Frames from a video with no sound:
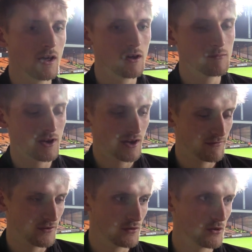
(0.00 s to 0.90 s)
Yeah, a
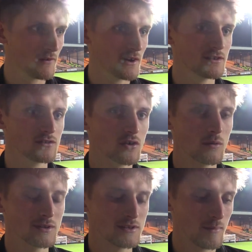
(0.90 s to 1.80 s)
few new faces have
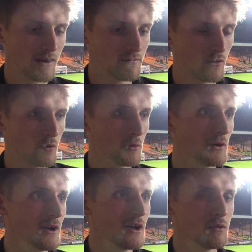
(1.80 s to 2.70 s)
come into the back four,
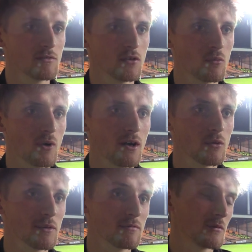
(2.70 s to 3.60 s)
but we've done
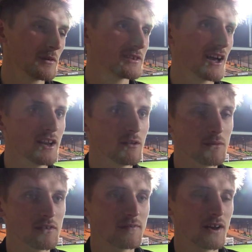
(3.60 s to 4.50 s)
well. We've sat in and
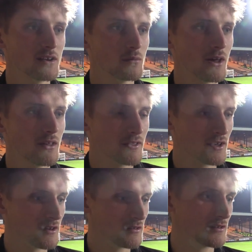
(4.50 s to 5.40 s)
we've defended well, I
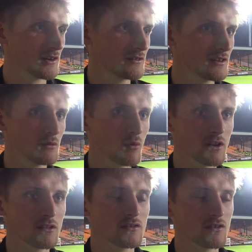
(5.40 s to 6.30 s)
think. To concede
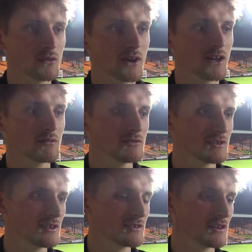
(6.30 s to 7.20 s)
one in the two
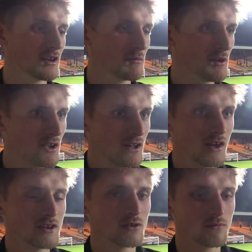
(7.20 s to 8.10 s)
games, it's
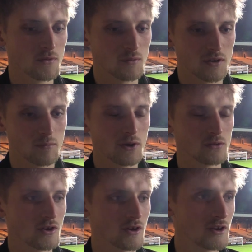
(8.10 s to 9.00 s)
something we can
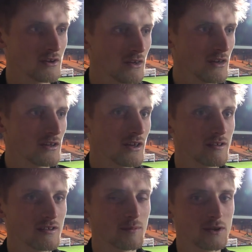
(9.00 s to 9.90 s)
build on. And yeah,
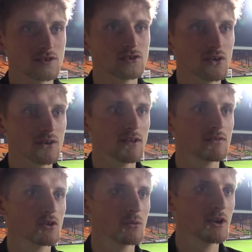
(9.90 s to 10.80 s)
especially Joe
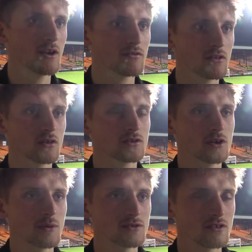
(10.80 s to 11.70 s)
Davies coming in after a
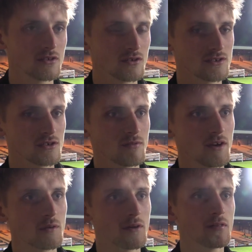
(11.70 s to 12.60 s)
long-term injury, I think he's done
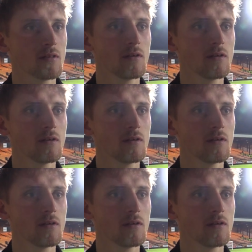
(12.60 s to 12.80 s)
very well.